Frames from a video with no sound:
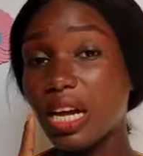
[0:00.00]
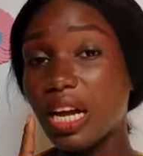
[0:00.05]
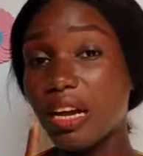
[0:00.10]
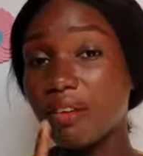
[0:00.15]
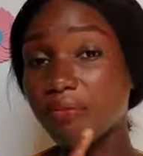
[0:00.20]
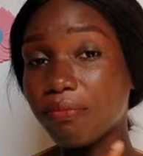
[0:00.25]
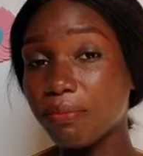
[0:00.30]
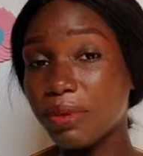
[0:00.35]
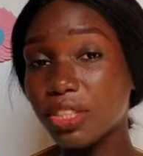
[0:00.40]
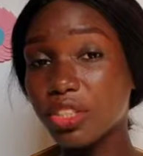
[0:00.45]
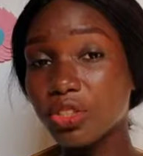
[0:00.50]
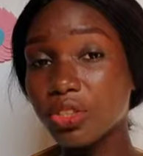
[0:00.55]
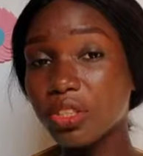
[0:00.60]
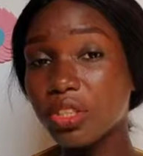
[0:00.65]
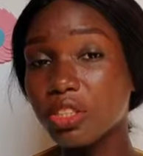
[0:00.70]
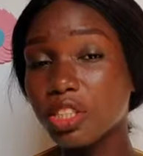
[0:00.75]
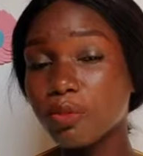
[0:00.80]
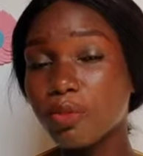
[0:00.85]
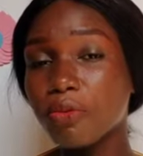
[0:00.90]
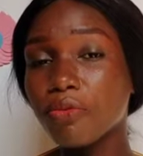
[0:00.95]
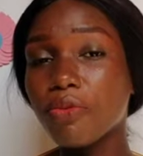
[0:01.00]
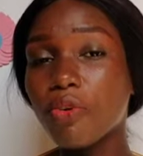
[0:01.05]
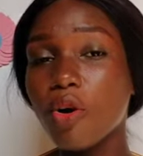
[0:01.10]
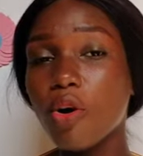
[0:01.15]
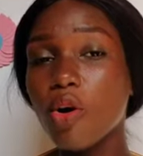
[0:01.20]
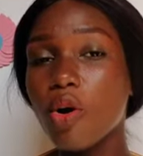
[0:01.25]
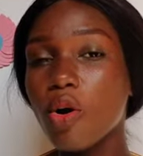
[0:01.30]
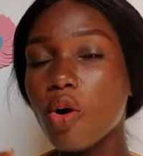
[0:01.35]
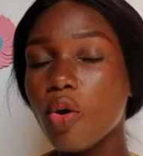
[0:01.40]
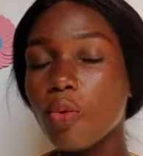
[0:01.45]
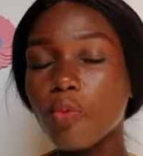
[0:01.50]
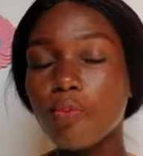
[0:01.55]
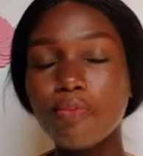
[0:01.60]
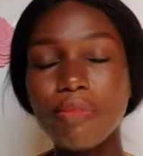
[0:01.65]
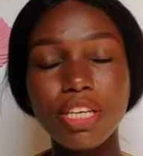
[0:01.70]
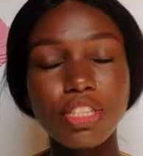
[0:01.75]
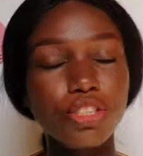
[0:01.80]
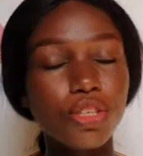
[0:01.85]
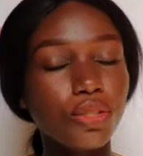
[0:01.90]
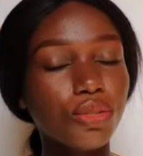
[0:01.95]
I've mentioned this before.
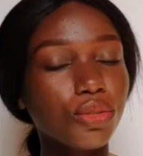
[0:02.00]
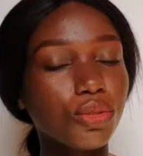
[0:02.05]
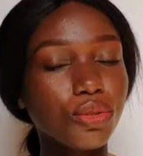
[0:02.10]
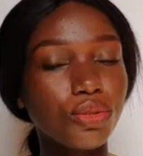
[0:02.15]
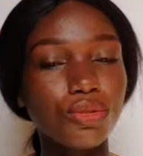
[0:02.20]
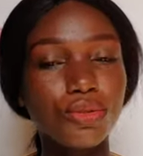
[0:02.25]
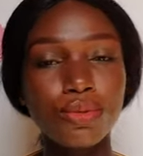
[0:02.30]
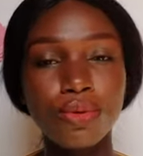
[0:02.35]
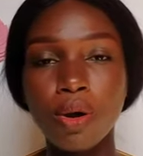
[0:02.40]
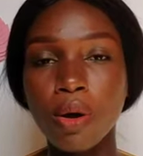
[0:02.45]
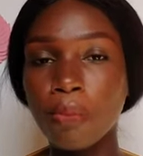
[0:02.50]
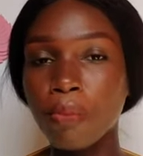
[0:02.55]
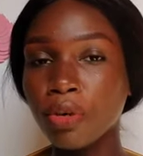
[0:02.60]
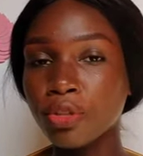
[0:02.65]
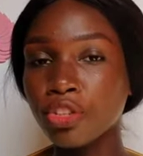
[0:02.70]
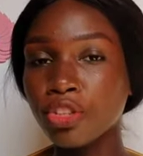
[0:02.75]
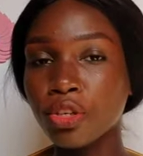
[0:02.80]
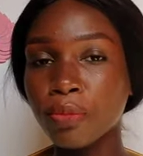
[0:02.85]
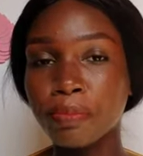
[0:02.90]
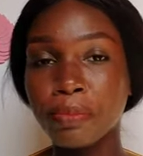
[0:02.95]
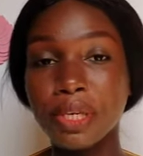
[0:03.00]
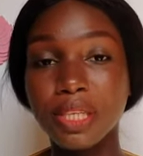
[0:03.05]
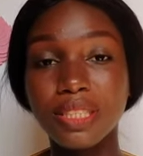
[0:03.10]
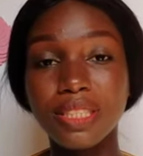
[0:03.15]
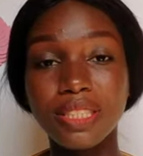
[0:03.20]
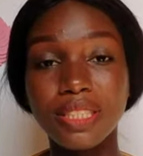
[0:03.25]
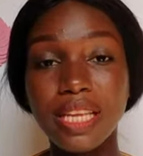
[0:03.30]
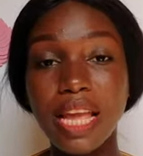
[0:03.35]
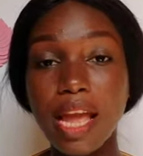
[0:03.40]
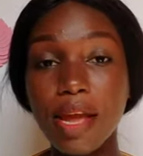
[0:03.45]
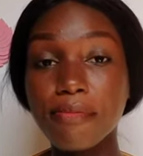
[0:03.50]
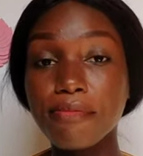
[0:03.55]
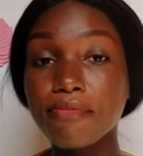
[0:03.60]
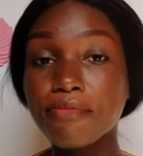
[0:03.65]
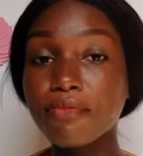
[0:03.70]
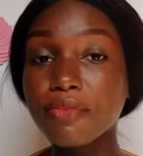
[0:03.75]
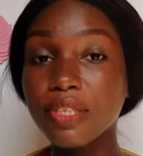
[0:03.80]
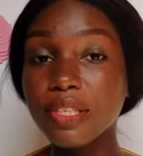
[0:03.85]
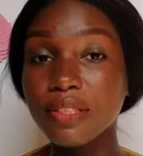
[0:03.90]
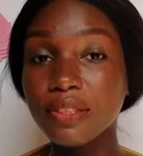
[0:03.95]
Make sure you show up on your pages
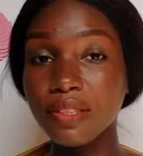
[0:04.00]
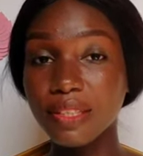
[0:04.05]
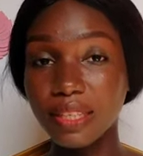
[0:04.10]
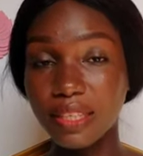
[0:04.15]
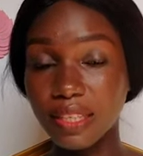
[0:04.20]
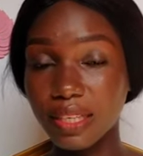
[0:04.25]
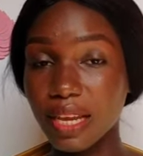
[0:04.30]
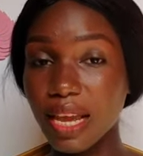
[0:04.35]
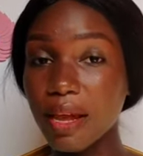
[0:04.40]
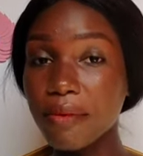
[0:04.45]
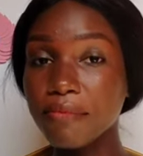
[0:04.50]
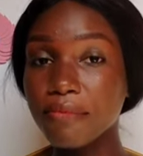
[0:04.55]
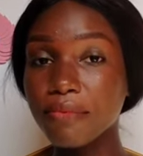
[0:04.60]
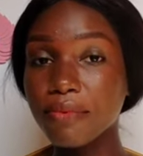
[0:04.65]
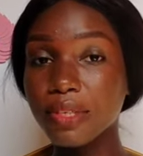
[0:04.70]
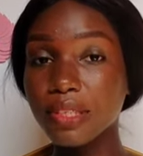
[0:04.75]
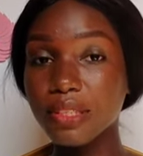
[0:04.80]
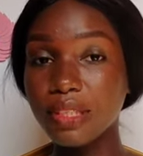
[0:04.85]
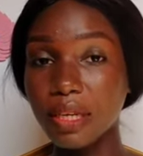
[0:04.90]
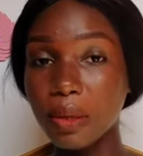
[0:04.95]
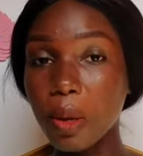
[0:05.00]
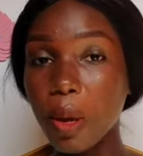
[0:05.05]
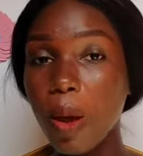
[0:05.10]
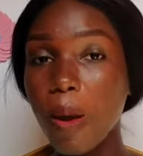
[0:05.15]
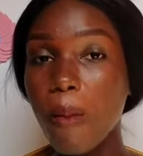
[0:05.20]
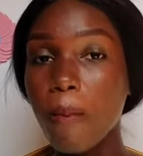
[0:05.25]
every day.